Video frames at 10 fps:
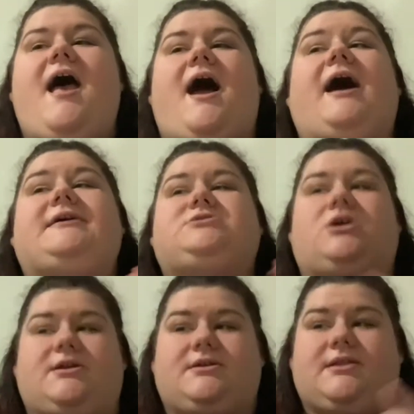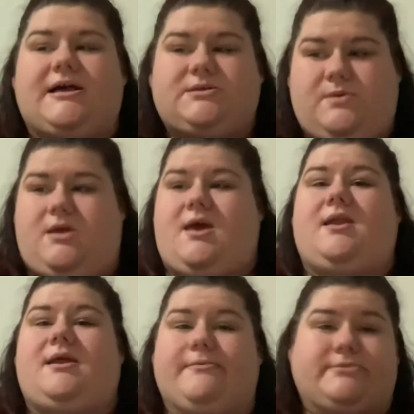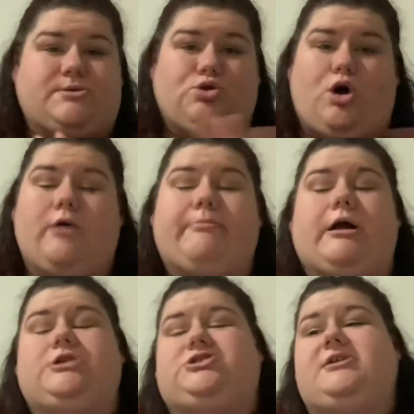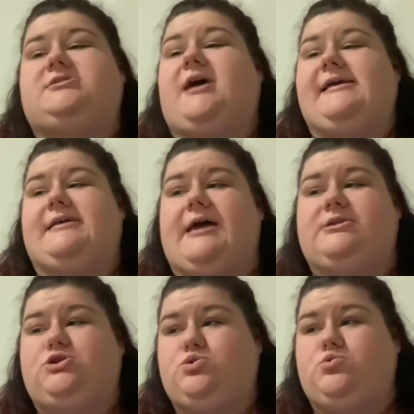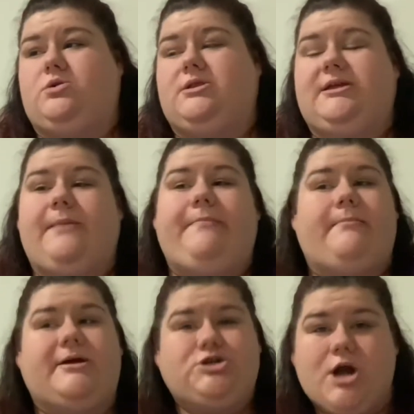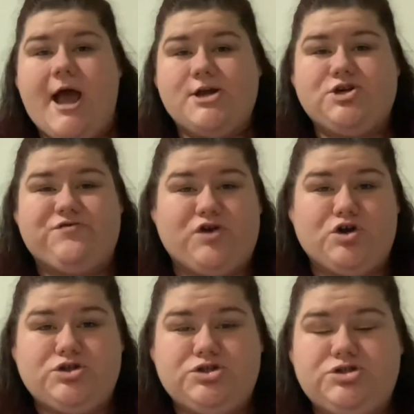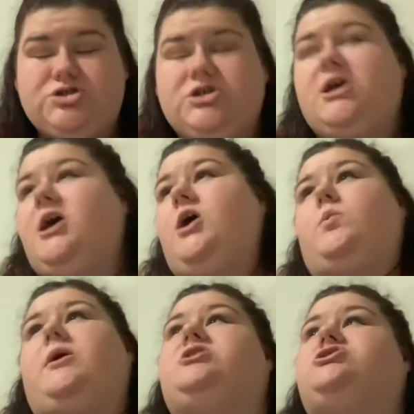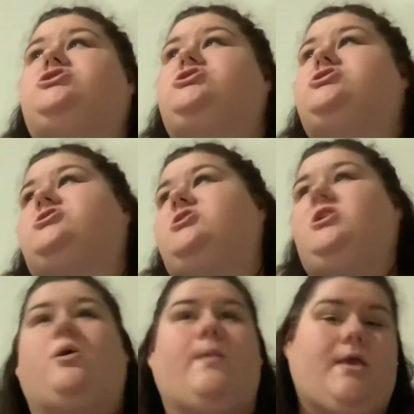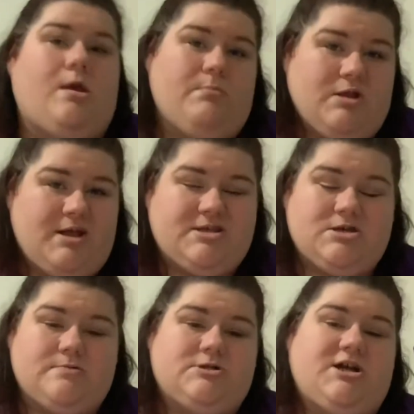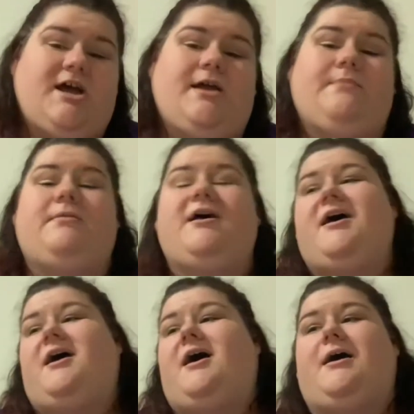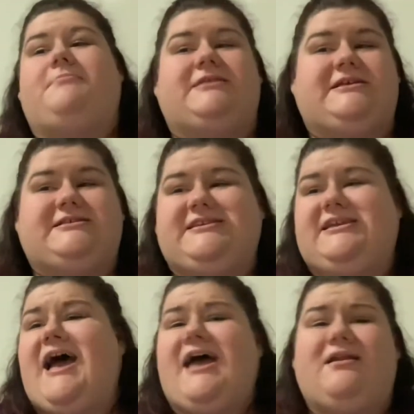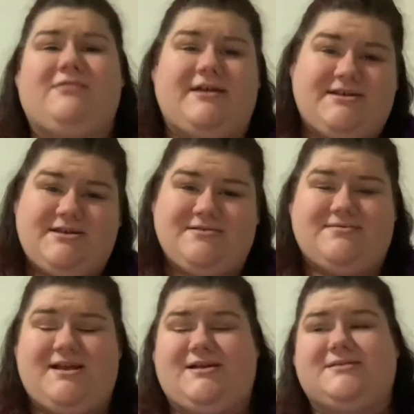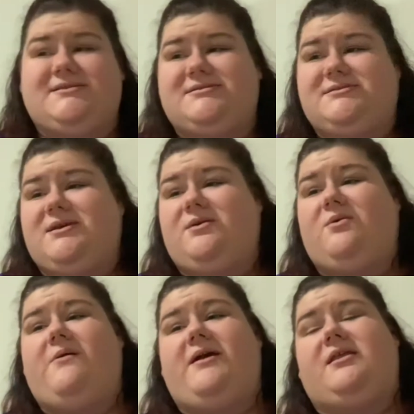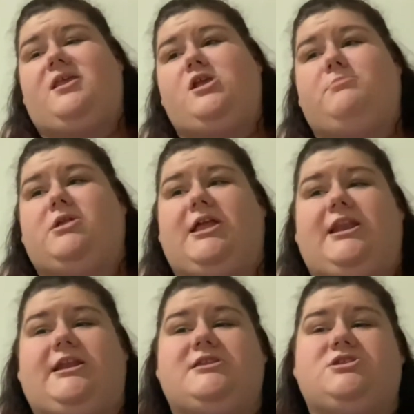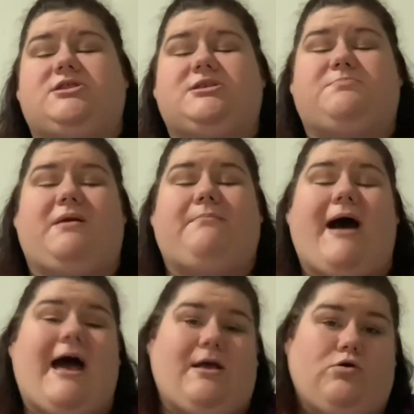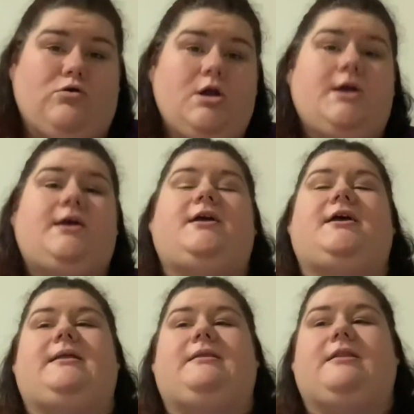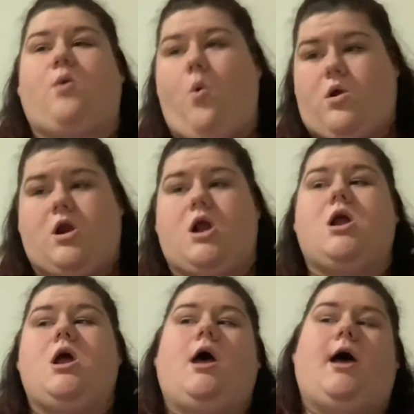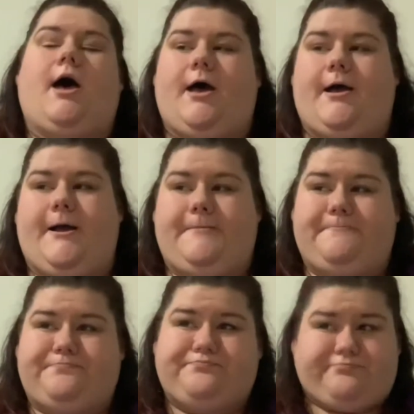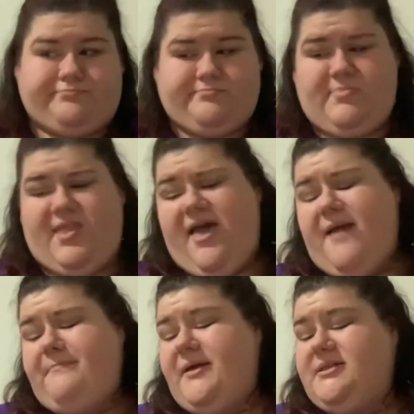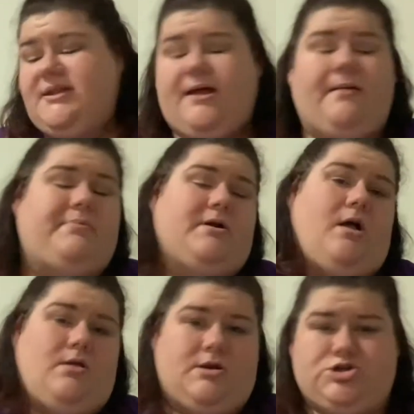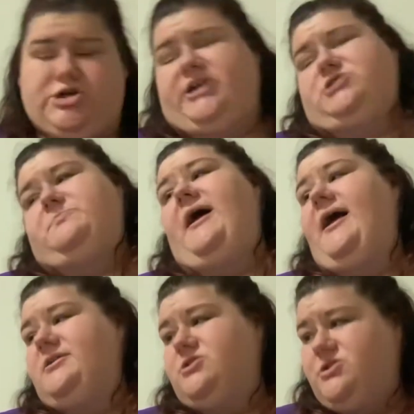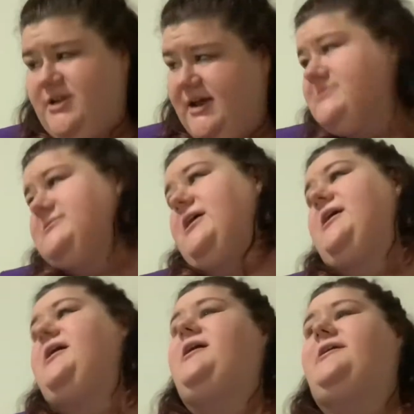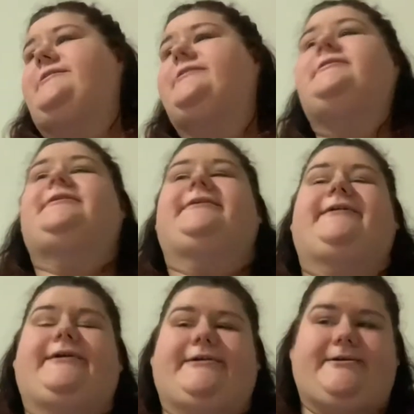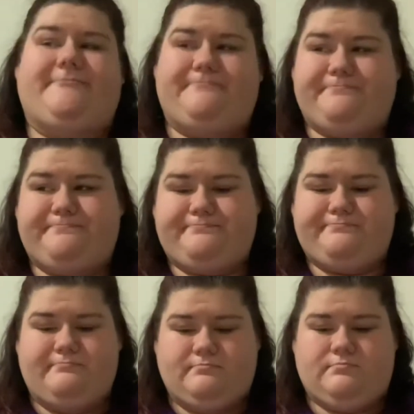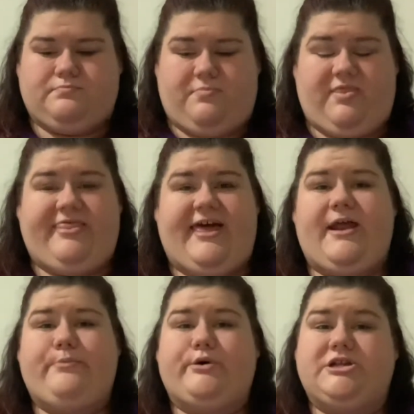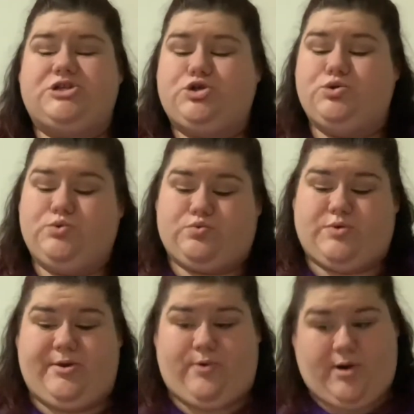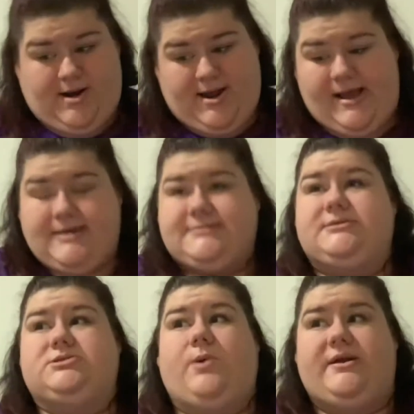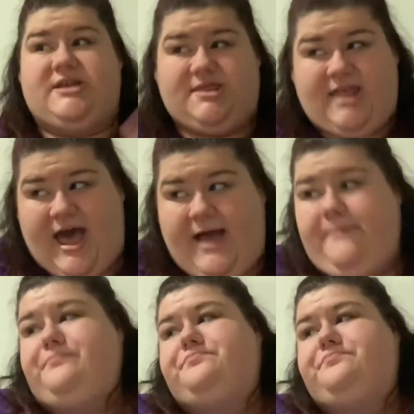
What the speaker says: I started last weekend. It was a long project. I had to clean up all my trash first, which, you know, accumulates over time. I'm lazy. I don't like to do things, and so it accumulated into this big pile in the corner. I picked it up, put it all in a trash bag, took it outside. Then I wanted to reorganize, and so I did that.